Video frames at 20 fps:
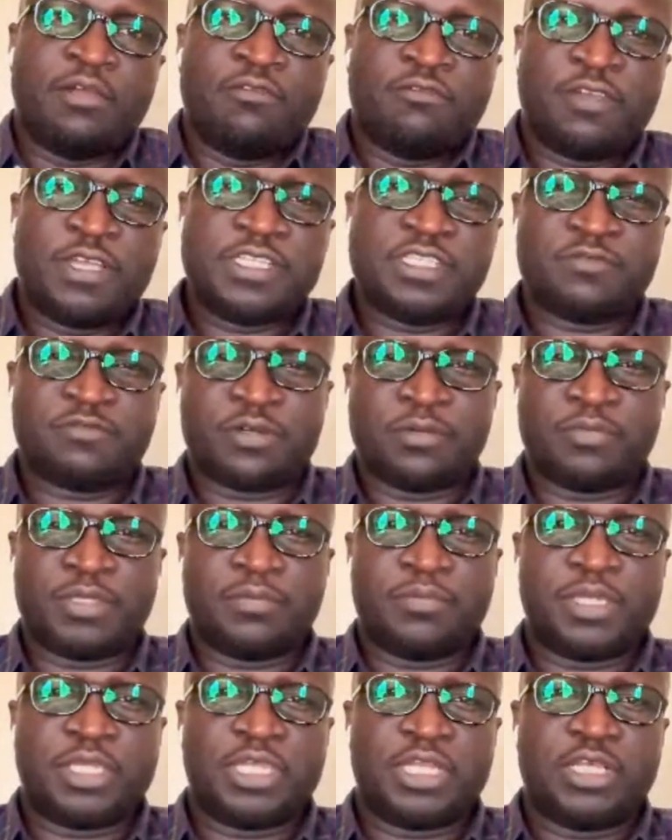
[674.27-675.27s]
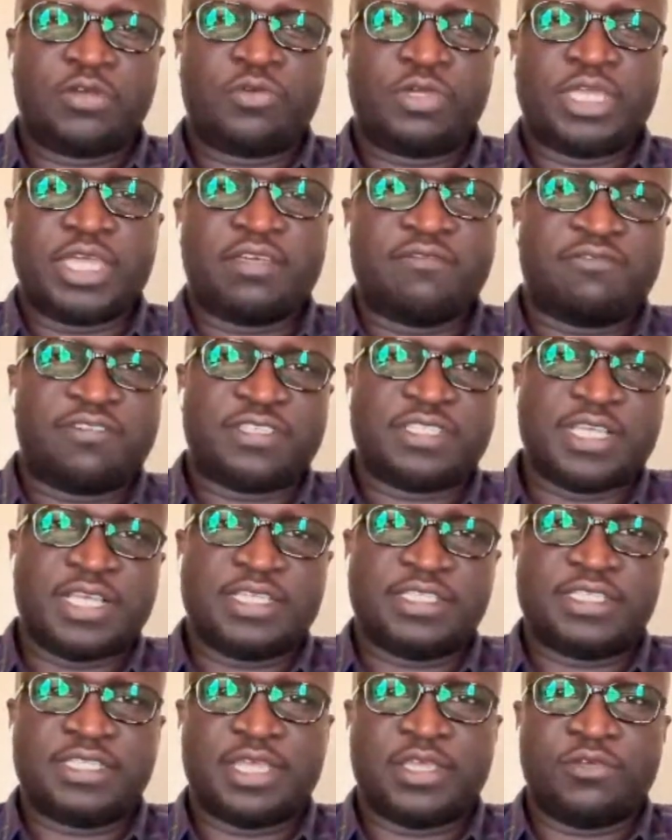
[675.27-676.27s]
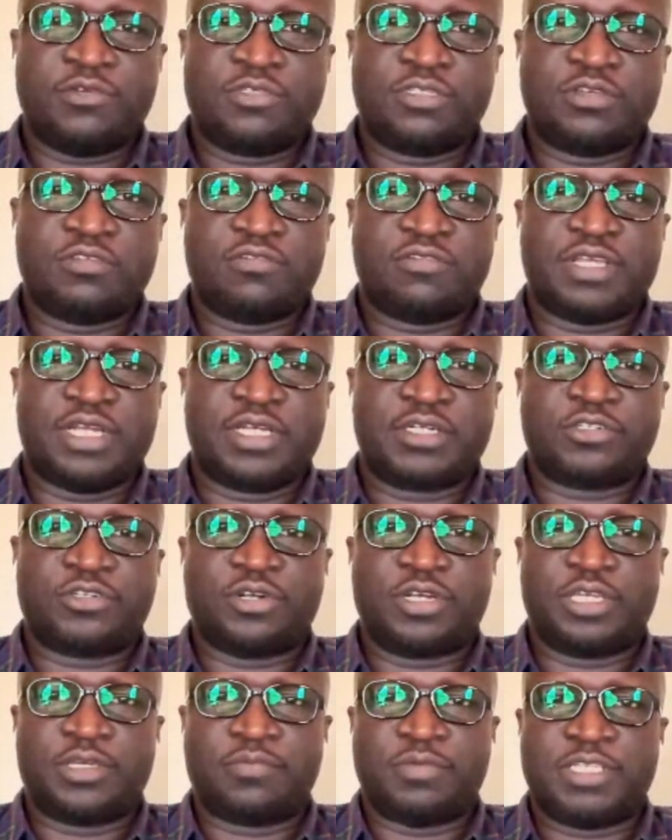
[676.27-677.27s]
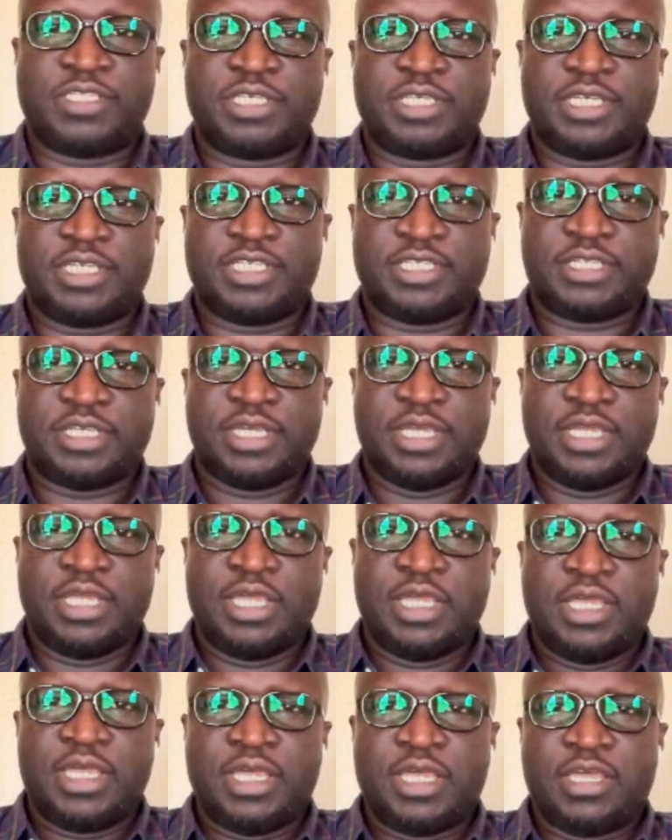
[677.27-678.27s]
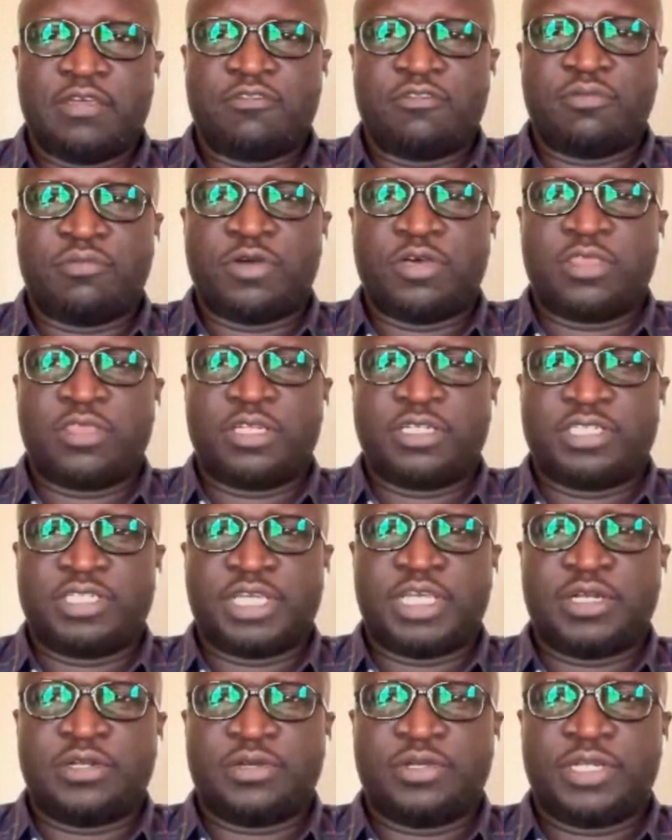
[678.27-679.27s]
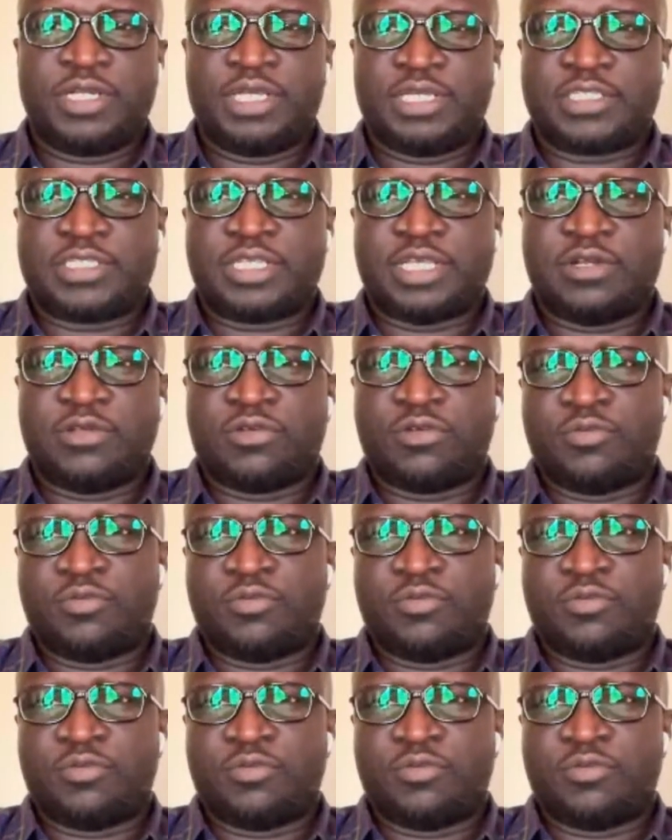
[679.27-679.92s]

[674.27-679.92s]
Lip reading: first, from the beginning, we emphasize the use of electronic messages for both internal and external